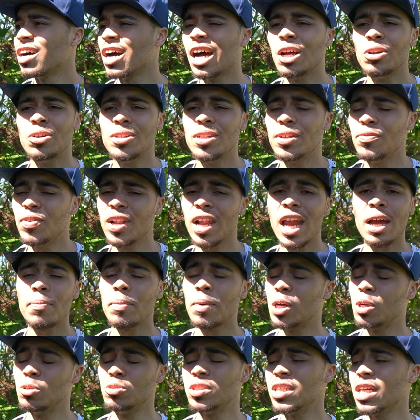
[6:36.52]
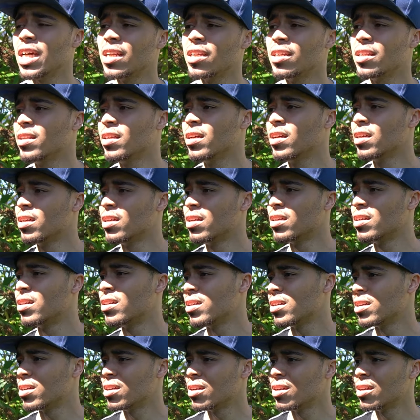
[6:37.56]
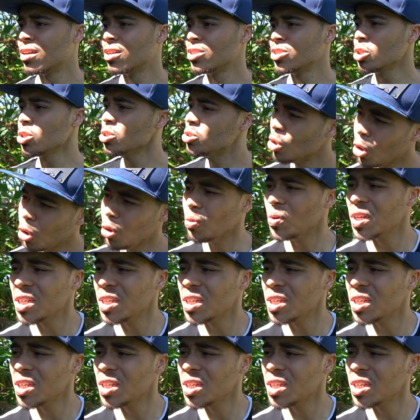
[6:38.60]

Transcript: I don't even like my own talent. So I don't